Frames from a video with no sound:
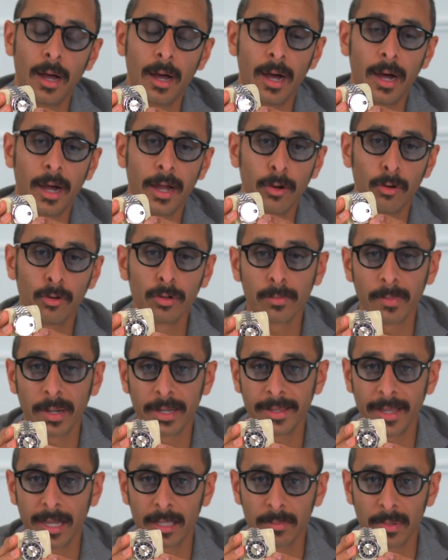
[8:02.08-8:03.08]
I owed
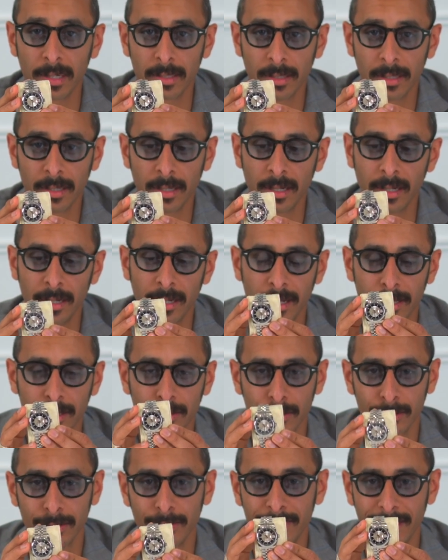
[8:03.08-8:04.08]
my dad money. I
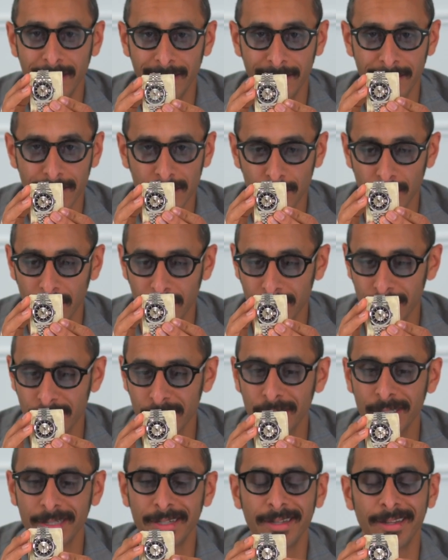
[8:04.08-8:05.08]
told him take this
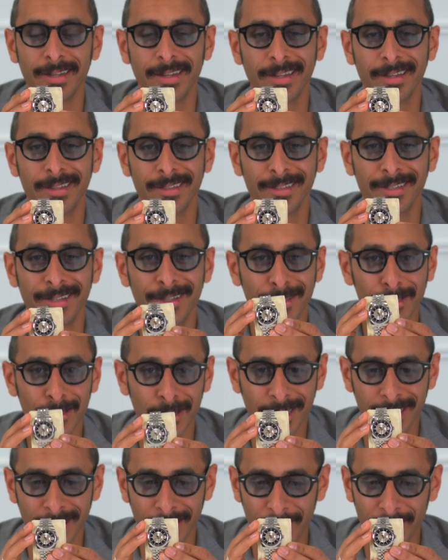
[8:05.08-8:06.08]
watch, and he
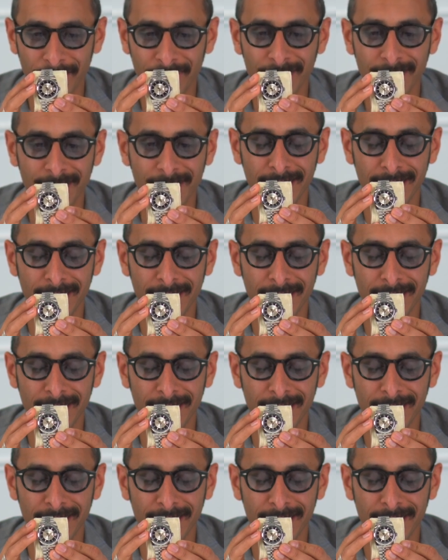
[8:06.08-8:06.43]
took it.